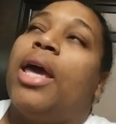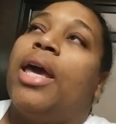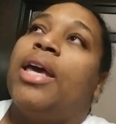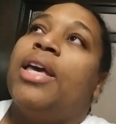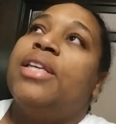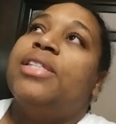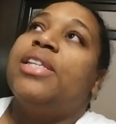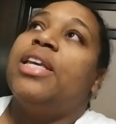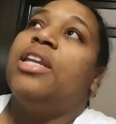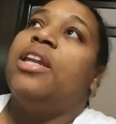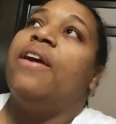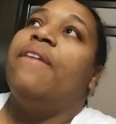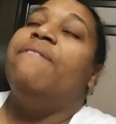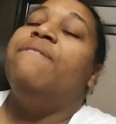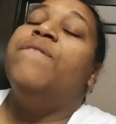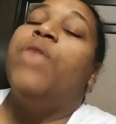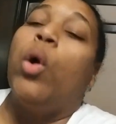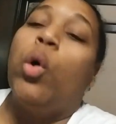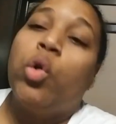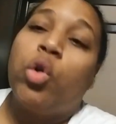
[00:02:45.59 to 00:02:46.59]
is in a
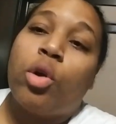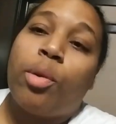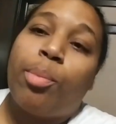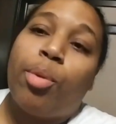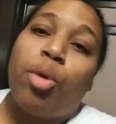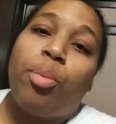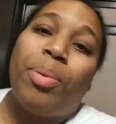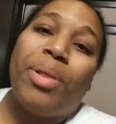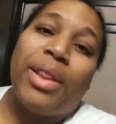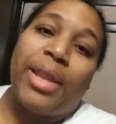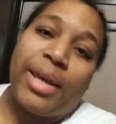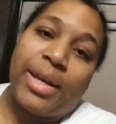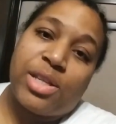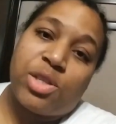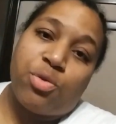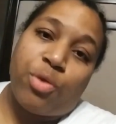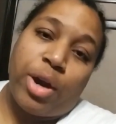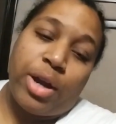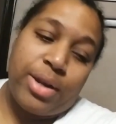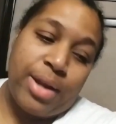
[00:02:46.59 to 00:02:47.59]
vulnerable
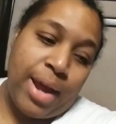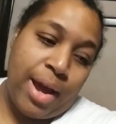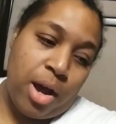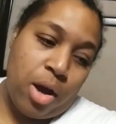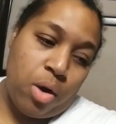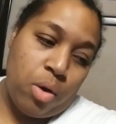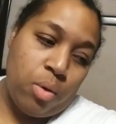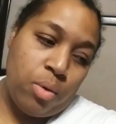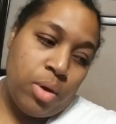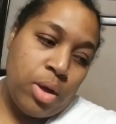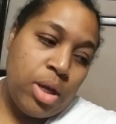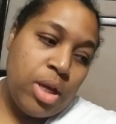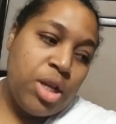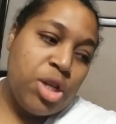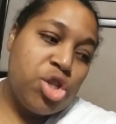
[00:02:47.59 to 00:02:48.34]
place right now.